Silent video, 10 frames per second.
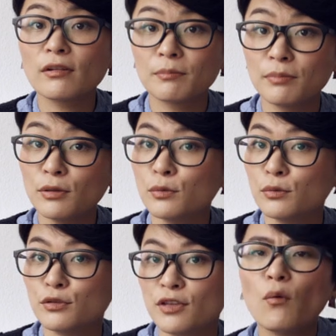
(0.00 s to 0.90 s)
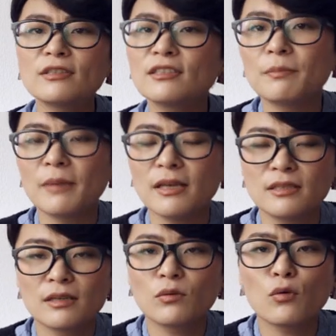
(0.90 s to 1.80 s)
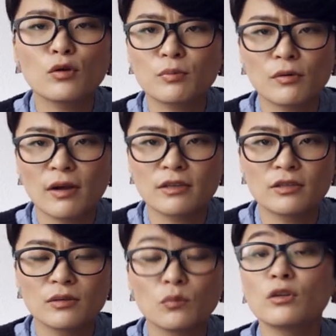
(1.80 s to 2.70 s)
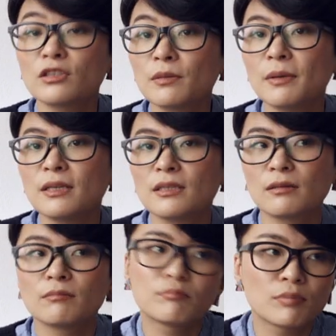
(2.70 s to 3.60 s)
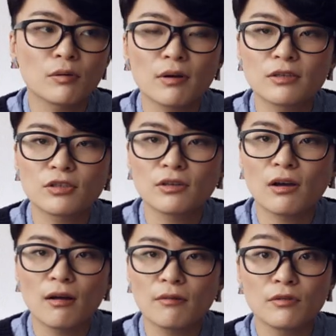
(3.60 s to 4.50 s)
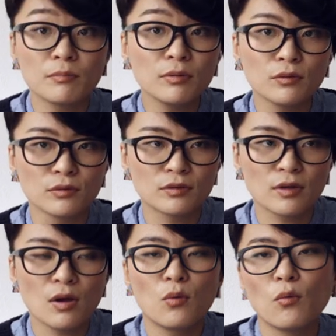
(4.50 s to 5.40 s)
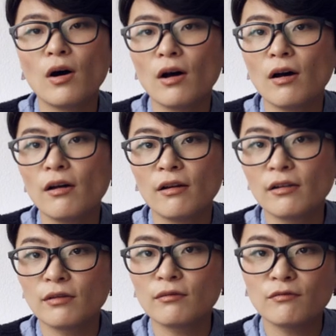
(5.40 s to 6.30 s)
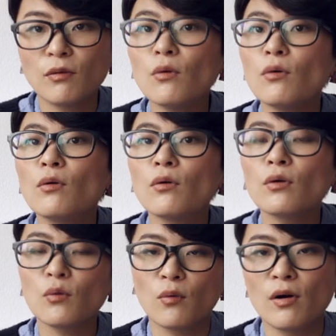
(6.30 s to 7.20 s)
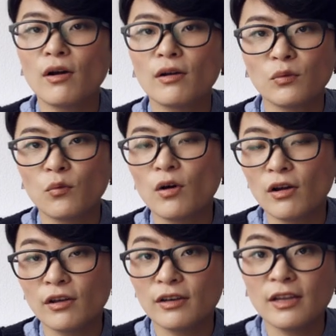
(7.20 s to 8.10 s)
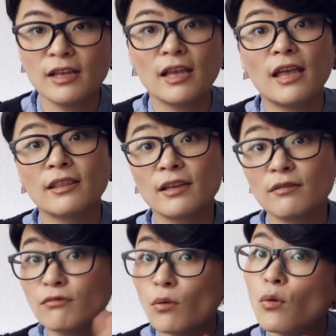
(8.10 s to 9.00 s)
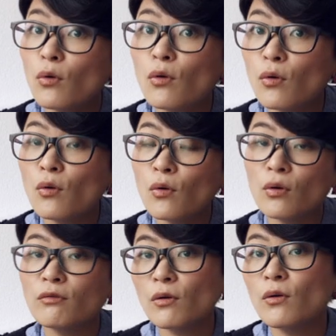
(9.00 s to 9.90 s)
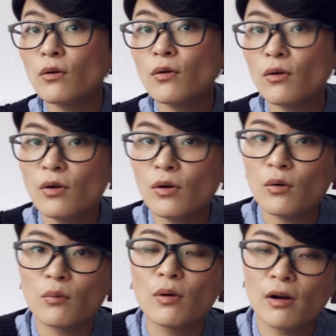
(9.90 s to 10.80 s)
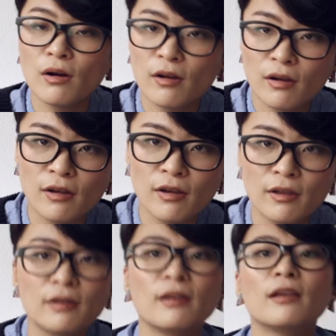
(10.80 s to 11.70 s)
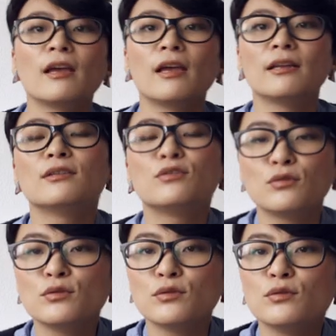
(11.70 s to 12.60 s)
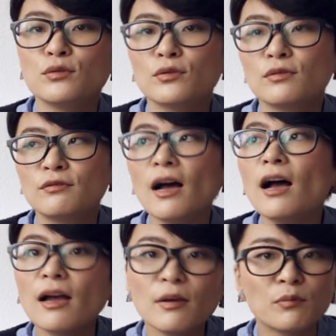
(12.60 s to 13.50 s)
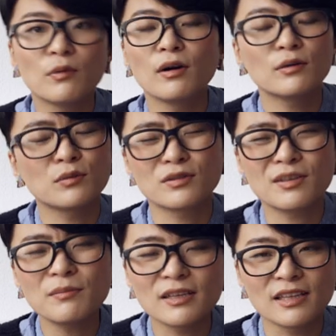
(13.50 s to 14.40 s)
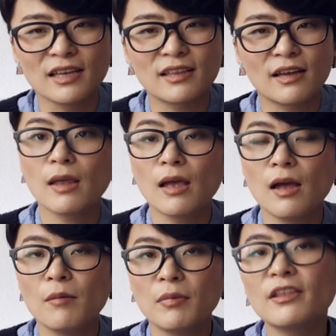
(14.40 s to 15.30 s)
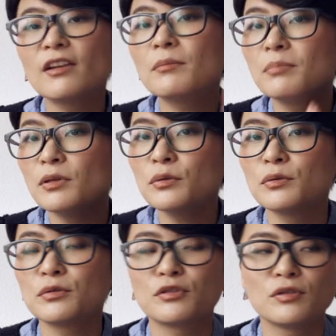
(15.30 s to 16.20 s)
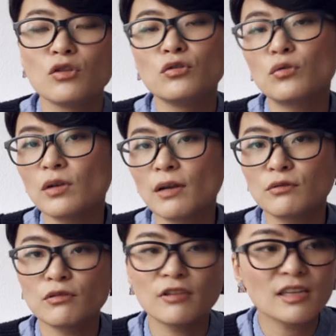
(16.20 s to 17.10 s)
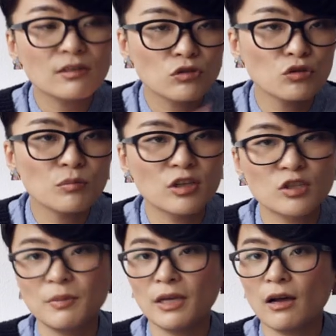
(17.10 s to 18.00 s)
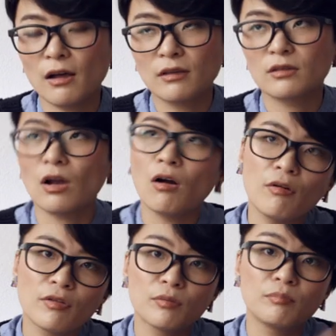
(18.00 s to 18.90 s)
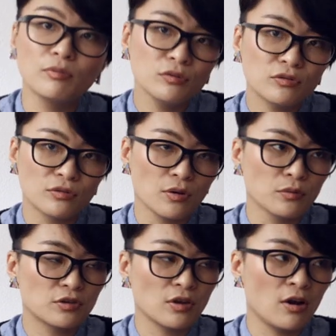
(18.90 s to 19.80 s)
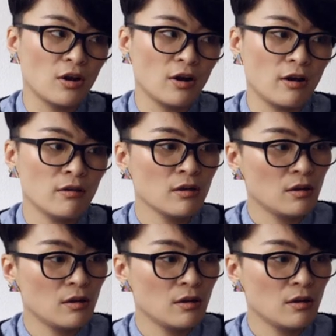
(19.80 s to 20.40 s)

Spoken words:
the blues, what's the basic chord progression? What's the basic progression of the blues? 1, 4, 1, 1, and then 4, 4, 1, and then 2, 5, 1, or something like that. But then in blues, you don't have to think too much because all the blues notes are